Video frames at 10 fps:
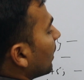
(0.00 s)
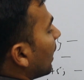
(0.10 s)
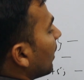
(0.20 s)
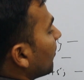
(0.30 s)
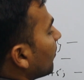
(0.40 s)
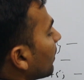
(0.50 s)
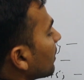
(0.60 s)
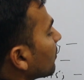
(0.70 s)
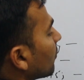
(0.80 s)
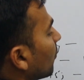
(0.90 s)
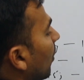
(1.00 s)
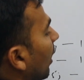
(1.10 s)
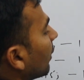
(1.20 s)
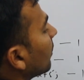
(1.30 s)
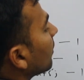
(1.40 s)
n plus
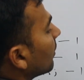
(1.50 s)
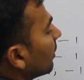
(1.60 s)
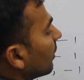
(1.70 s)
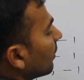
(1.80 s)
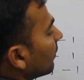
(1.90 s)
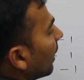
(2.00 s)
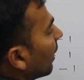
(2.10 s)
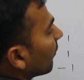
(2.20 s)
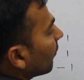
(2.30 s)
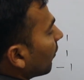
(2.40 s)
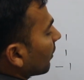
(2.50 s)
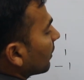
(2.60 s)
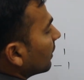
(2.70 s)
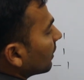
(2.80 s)
1, then for